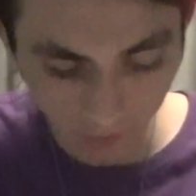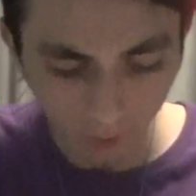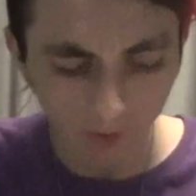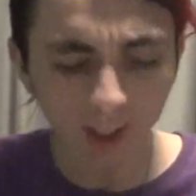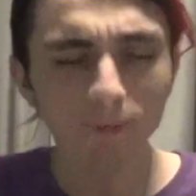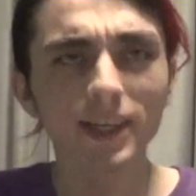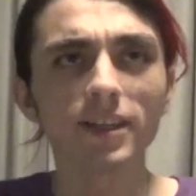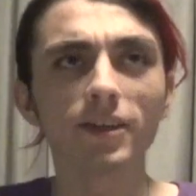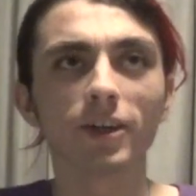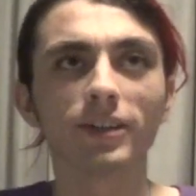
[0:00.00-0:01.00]
Which, I mean,
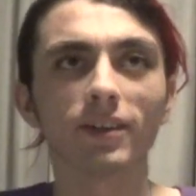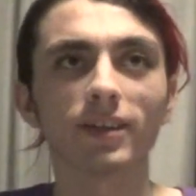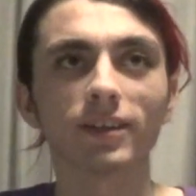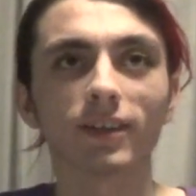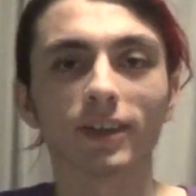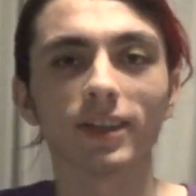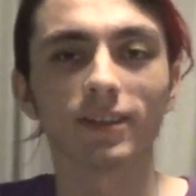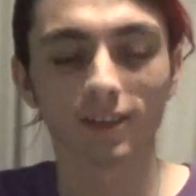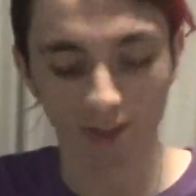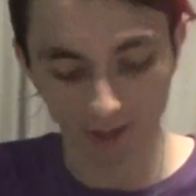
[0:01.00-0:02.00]
you know, it's
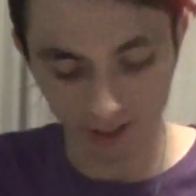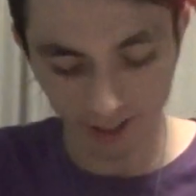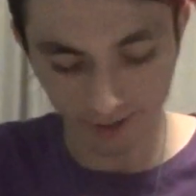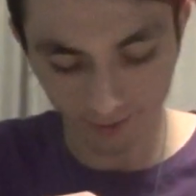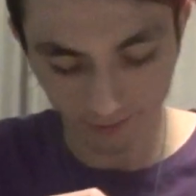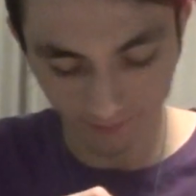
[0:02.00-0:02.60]
a good show.